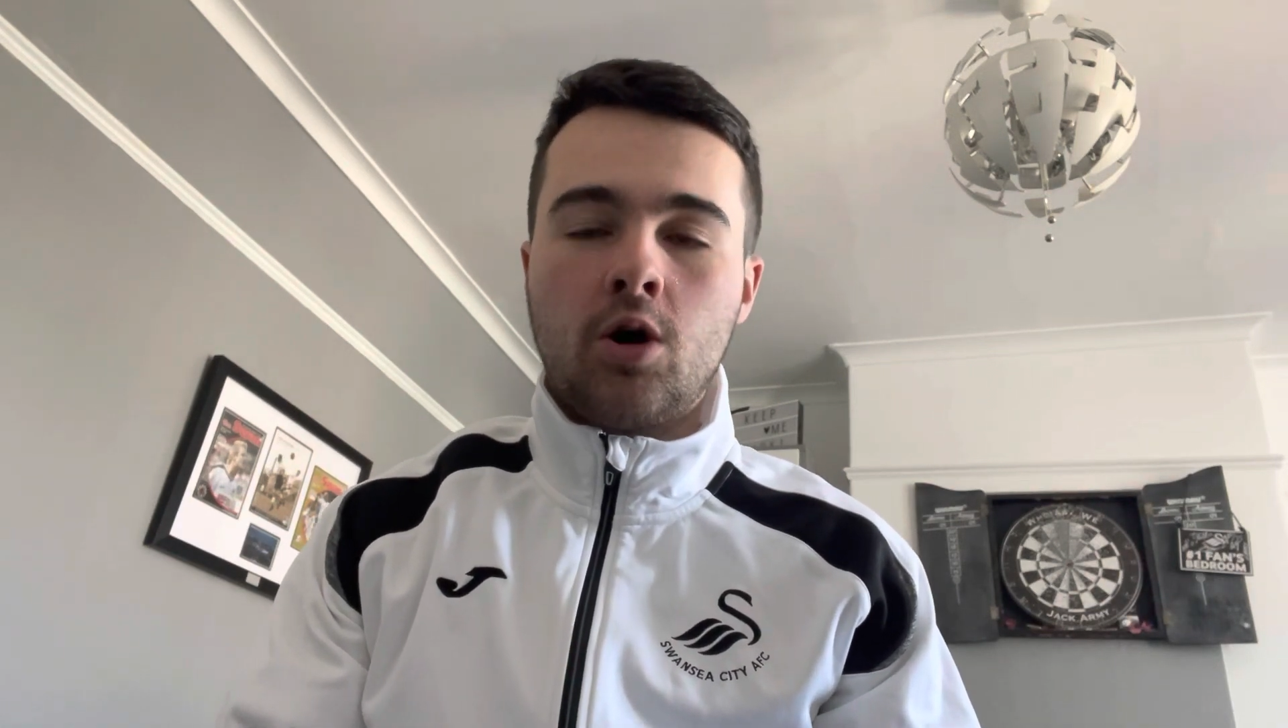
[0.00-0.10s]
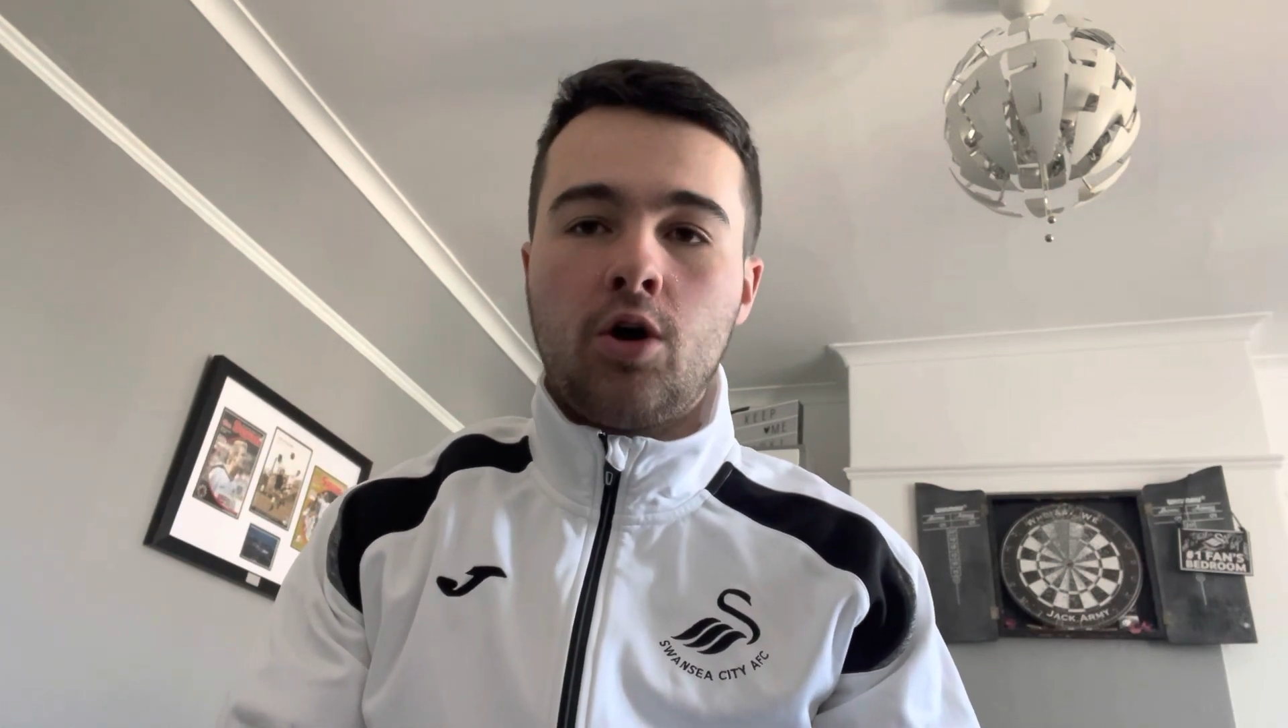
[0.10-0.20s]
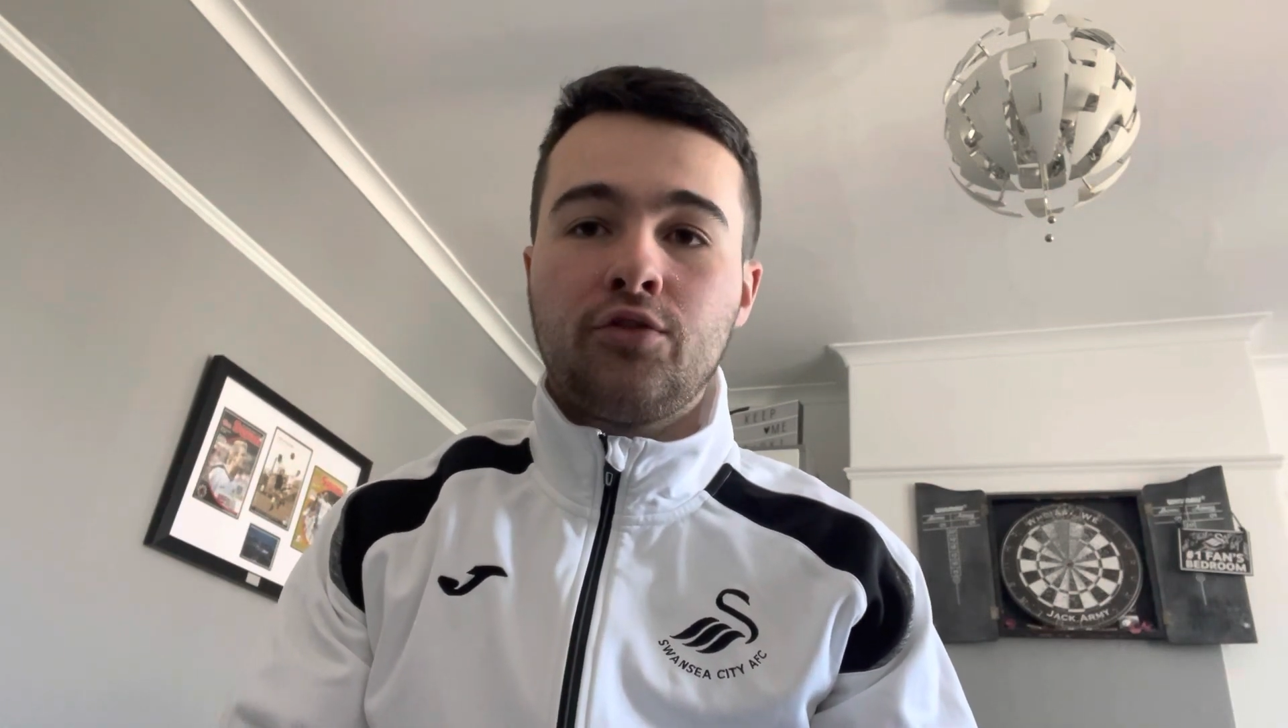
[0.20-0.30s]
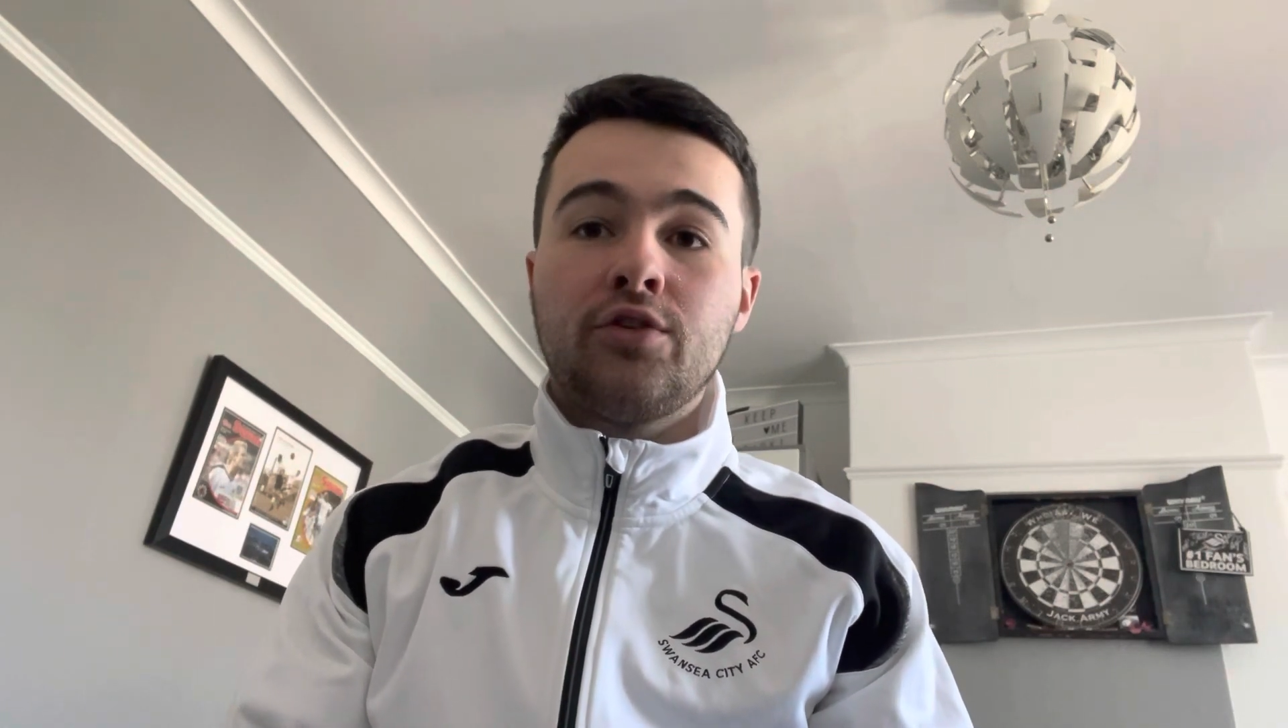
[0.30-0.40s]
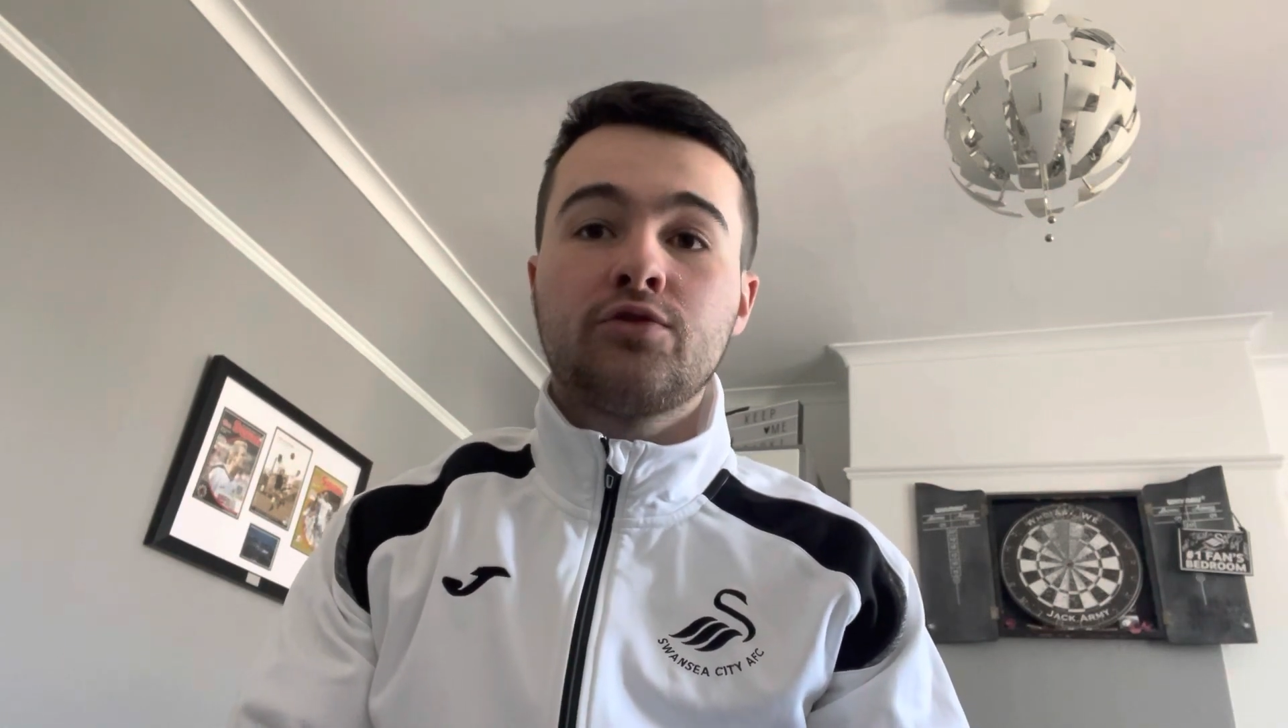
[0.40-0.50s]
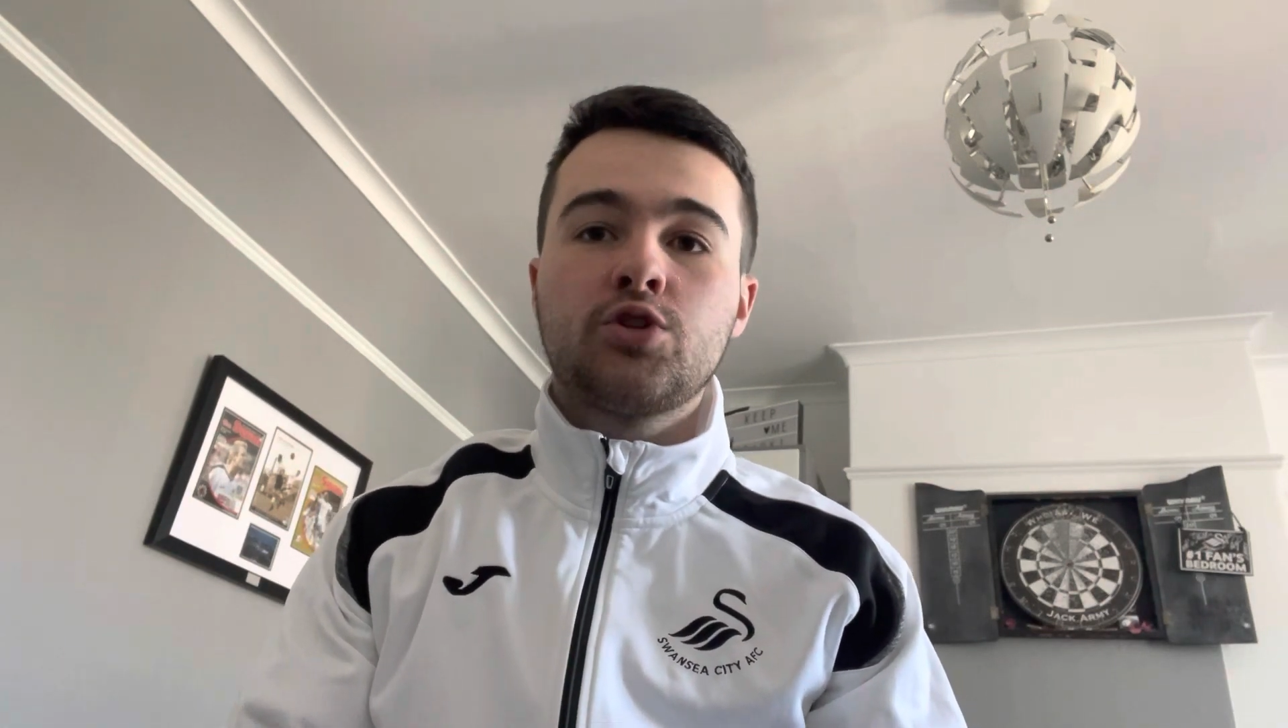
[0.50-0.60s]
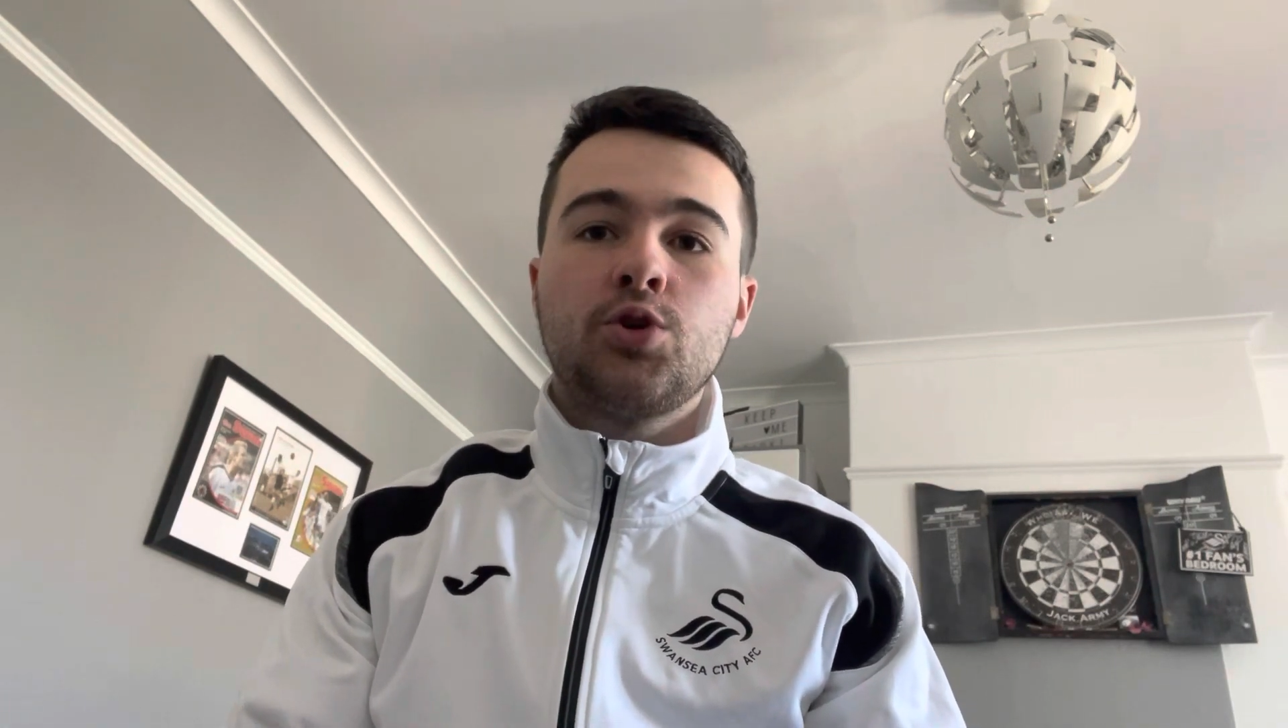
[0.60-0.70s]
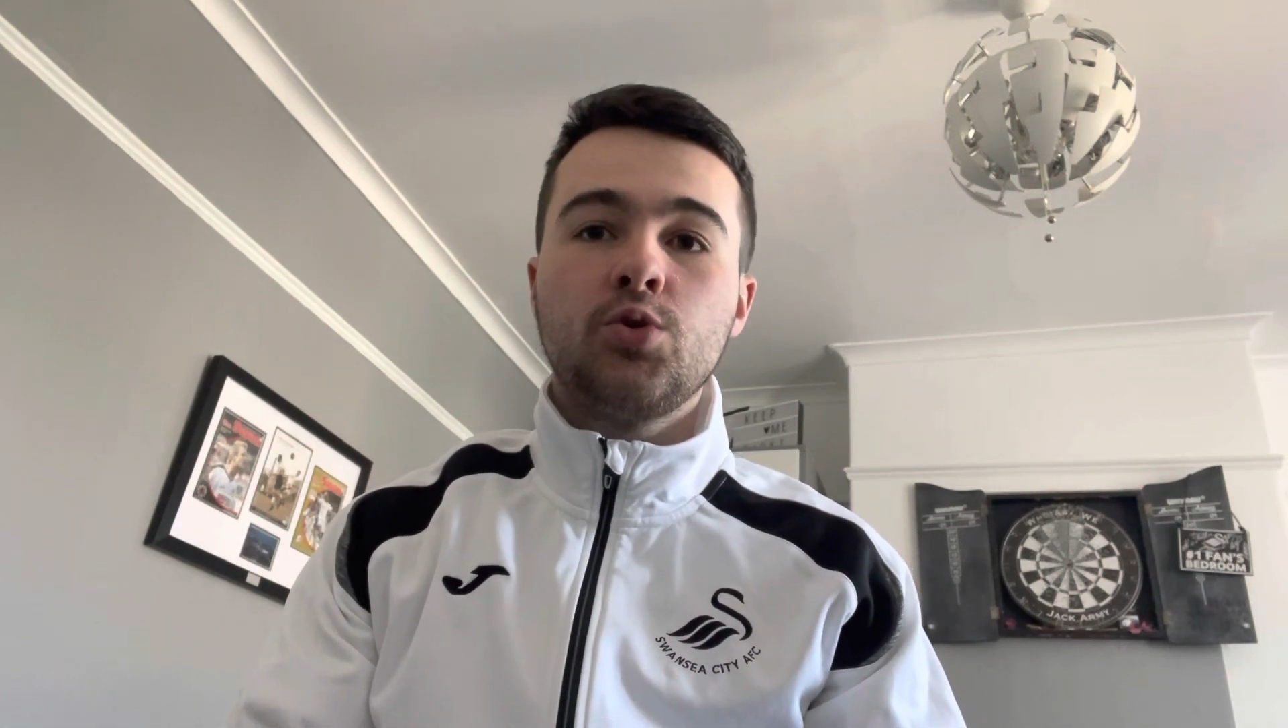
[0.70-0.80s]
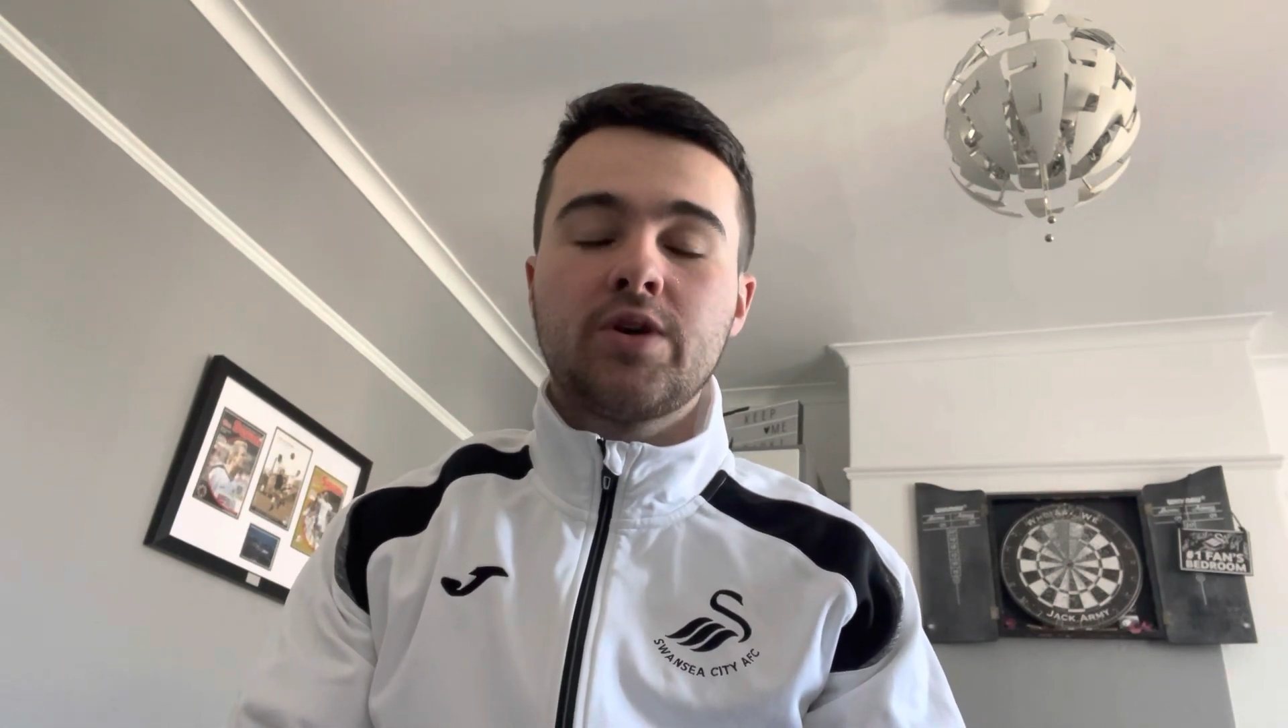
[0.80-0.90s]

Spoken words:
off with 2